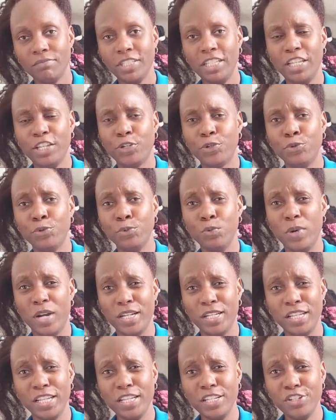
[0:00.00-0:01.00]
it grew
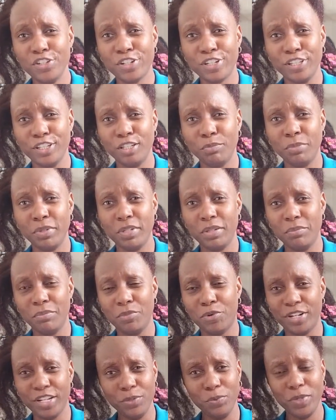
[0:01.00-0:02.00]
1 inch or a little bit
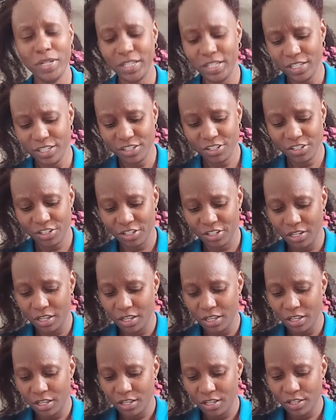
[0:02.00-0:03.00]
more than 1 inch.
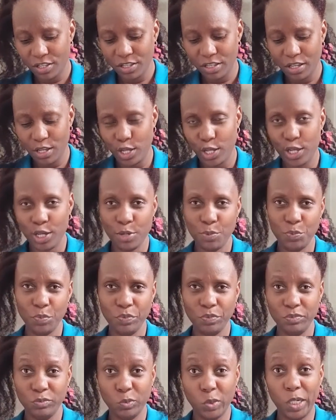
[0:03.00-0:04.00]

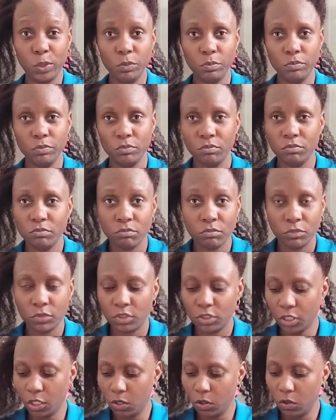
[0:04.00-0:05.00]
Wow,
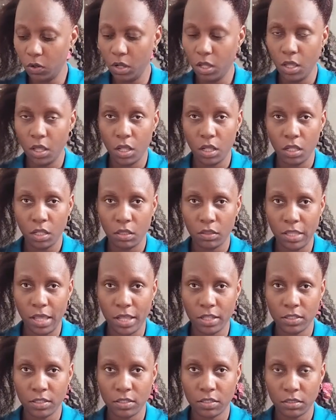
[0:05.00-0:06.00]
so
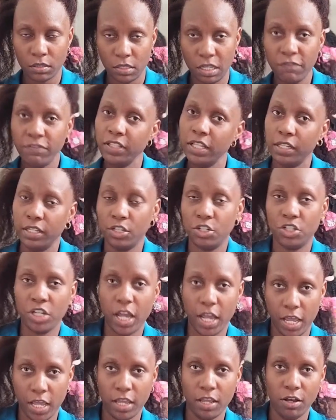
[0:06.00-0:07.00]
that's definitely
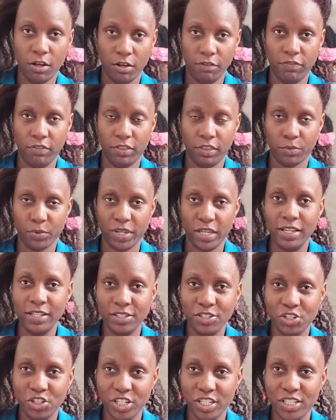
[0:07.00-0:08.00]
shy of 3
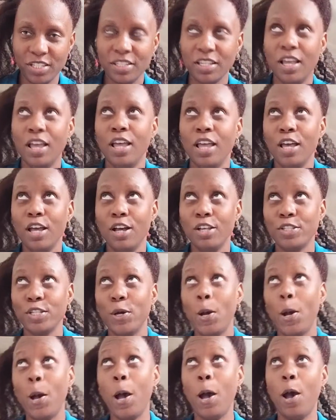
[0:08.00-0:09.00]
inches.
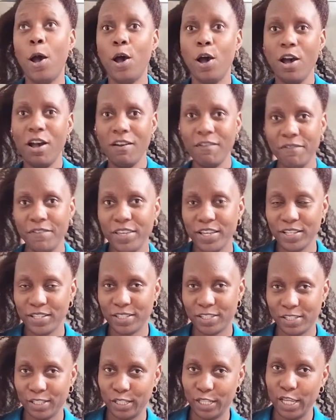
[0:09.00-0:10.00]
So
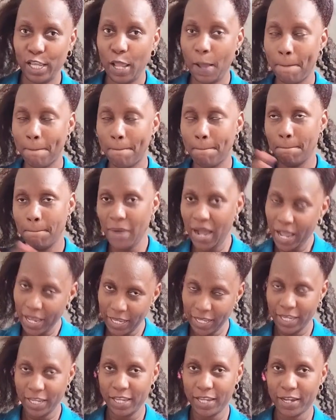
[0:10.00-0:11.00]
obviously my
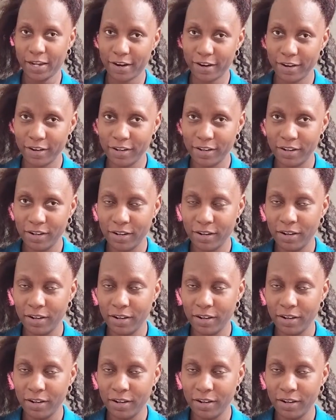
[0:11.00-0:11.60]
hair